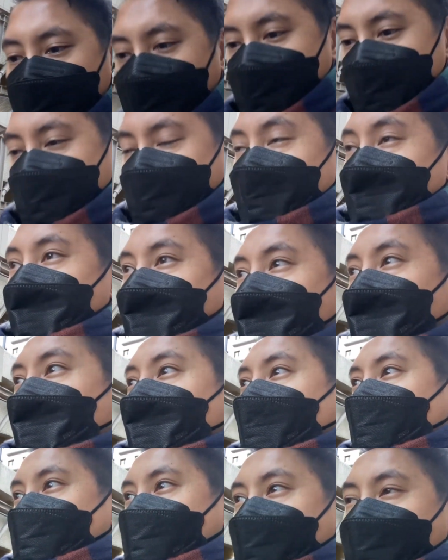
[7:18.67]
then
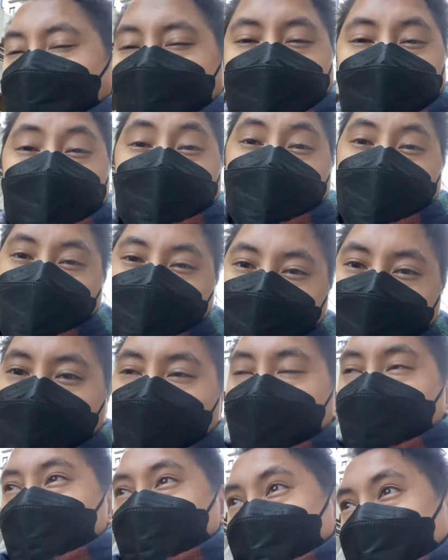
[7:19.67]
I'll try to take advantage of
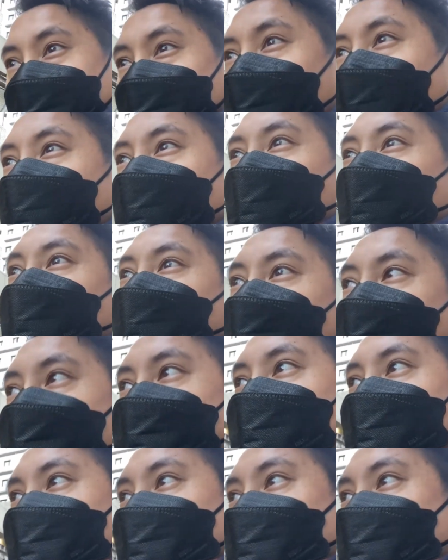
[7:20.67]
that, especially while it's